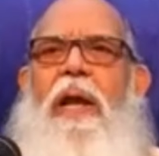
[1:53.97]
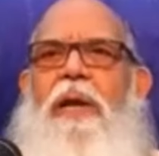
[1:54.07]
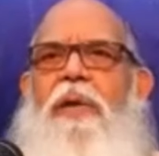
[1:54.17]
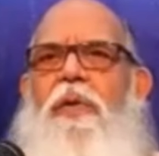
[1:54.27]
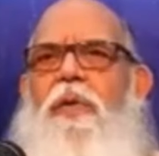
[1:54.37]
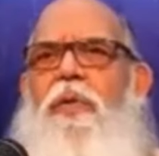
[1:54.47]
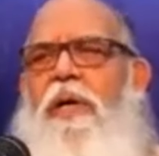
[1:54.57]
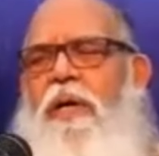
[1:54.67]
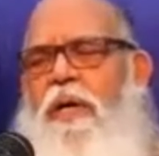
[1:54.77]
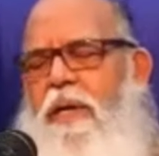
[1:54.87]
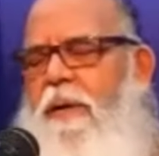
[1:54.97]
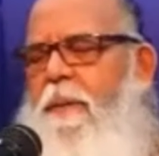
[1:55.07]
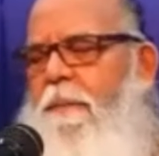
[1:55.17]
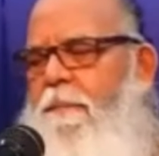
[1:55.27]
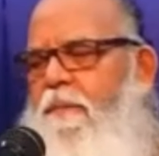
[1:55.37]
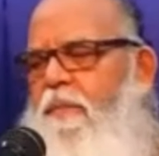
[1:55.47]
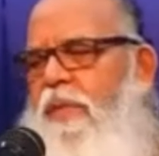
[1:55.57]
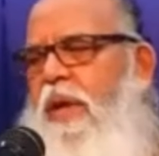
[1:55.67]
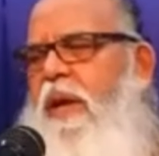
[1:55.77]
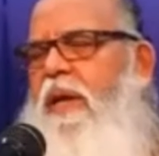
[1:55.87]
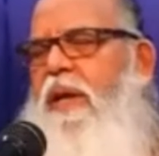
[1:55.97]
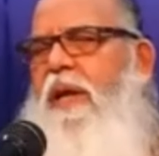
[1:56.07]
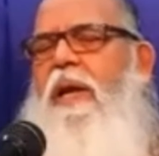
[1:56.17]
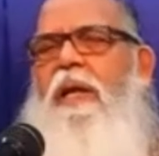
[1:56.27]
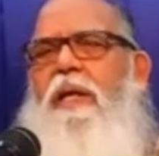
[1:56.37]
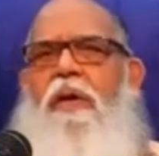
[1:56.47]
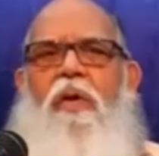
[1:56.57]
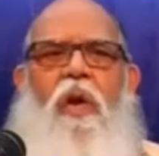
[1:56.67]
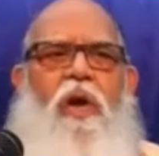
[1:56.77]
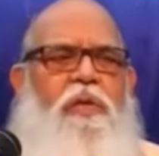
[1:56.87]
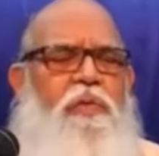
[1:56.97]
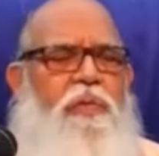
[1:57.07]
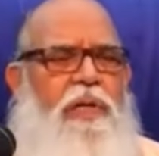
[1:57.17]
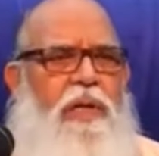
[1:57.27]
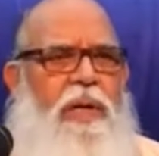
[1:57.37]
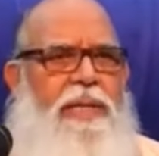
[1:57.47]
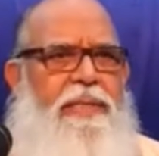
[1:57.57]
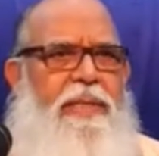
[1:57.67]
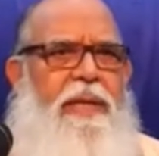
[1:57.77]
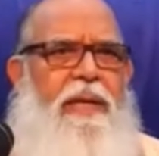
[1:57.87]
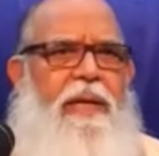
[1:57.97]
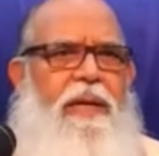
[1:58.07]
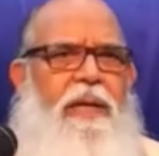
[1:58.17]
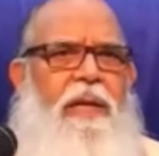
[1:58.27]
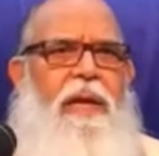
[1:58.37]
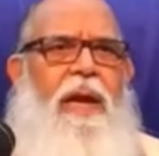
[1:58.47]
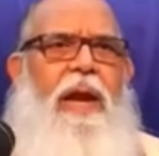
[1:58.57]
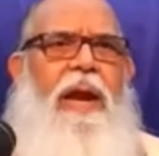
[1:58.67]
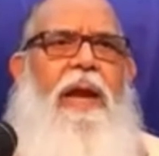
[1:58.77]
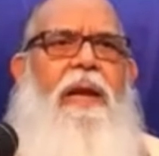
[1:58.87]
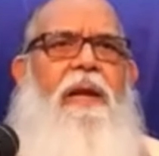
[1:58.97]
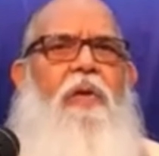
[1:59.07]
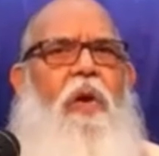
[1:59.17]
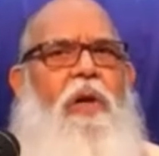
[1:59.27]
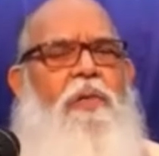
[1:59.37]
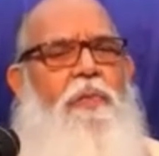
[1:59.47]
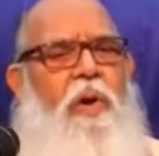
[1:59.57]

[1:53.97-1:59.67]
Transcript: and Yoga, they are taking the gross world as real and gross